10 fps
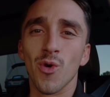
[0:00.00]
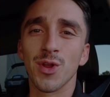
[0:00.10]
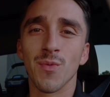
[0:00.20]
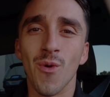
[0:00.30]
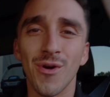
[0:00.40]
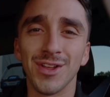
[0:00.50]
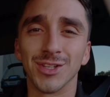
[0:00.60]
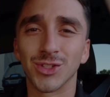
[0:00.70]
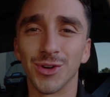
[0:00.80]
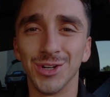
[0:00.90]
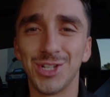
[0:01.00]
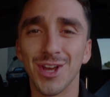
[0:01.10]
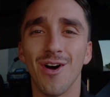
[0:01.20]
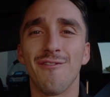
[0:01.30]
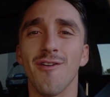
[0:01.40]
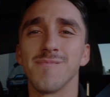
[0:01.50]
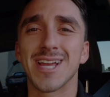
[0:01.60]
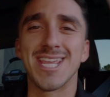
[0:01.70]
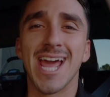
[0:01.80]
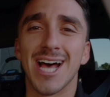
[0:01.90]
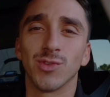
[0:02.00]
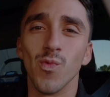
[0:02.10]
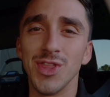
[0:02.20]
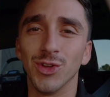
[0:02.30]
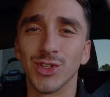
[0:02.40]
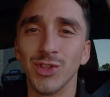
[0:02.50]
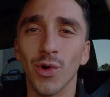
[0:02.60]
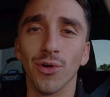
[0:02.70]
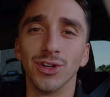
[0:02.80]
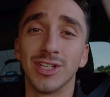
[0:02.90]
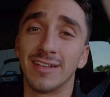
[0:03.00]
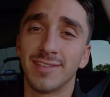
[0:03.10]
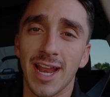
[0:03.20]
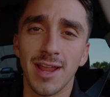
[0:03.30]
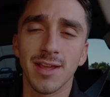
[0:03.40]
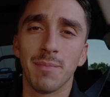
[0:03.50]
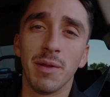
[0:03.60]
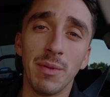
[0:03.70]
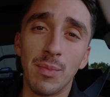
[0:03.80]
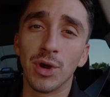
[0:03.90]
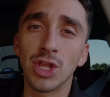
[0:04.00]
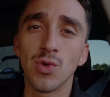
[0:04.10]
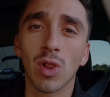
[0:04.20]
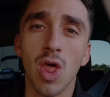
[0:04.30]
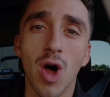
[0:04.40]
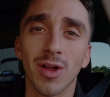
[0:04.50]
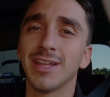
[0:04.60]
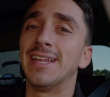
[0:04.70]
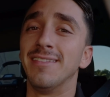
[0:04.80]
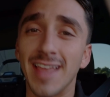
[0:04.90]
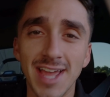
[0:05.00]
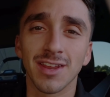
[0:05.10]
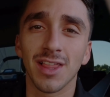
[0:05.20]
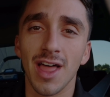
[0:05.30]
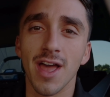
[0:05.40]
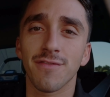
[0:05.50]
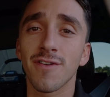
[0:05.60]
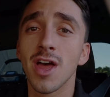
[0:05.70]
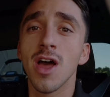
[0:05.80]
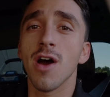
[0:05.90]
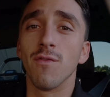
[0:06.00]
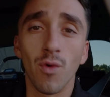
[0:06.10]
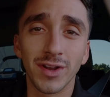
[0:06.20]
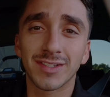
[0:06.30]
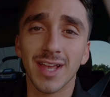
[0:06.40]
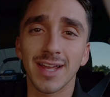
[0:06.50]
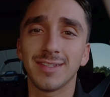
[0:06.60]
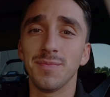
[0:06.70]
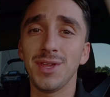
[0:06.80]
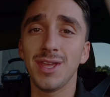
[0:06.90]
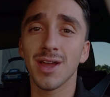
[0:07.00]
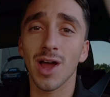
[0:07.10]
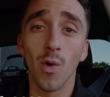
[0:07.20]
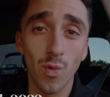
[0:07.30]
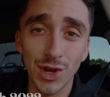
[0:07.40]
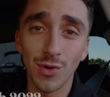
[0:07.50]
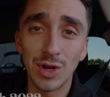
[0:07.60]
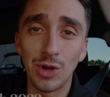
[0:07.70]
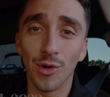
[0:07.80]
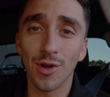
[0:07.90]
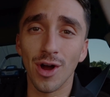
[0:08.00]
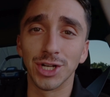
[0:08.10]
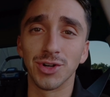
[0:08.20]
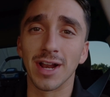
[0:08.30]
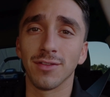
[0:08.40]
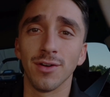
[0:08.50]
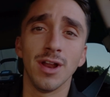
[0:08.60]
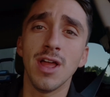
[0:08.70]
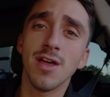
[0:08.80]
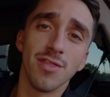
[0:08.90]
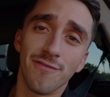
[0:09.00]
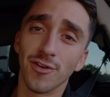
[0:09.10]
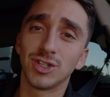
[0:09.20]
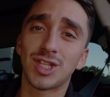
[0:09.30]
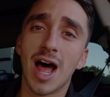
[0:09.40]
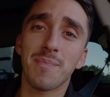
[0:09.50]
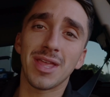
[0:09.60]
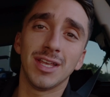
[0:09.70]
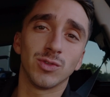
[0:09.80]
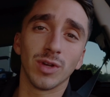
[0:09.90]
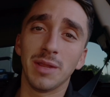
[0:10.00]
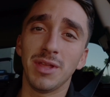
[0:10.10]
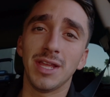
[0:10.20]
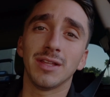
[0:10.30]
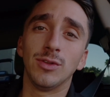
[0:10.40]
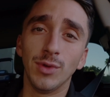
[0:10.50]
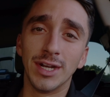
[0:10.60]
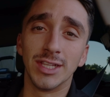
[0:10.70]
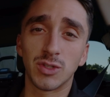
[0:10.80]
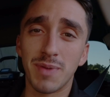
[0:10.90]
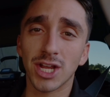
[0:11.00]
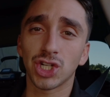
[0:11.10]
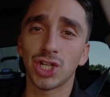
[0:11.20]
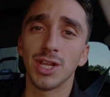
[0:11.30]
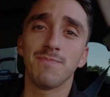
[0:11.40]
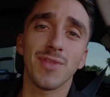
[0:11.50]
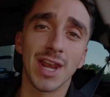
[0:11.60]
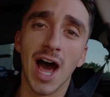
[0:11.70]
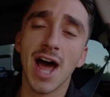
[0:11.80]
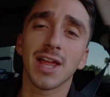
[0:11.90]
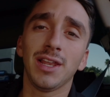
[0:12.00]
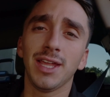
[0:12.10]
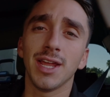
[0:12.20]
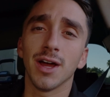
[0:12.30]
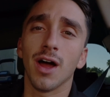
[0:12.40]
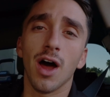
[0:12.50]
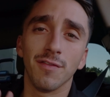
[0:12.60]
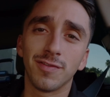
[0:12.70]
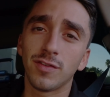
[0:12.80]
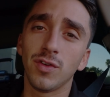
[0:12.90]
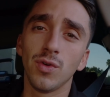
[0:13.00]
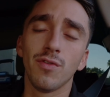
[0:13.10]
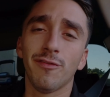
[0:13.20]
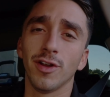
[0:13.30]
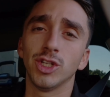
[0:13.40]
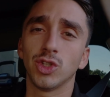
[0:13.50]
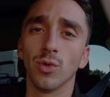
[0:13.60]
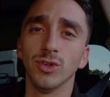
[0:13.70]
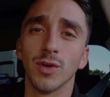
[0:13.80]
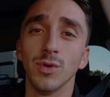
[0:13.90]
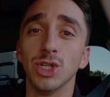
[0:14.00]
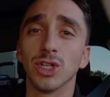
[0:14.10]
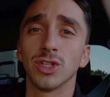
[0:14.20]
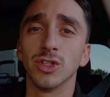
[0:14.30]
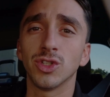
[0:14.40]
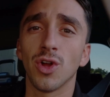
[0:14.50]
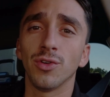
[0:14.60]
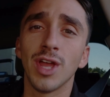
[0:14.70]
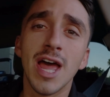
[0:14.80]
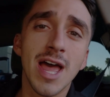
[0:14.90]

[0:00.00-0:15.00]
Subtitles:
Good morning, Sergio from Callejas Windows and Doors, and today I'm going to be bringing you along in a day in the life of what it's like to be a window and door contractor. The first stop is we're going to be doing an inspection in Hialeah of 2 French doors that we just installed.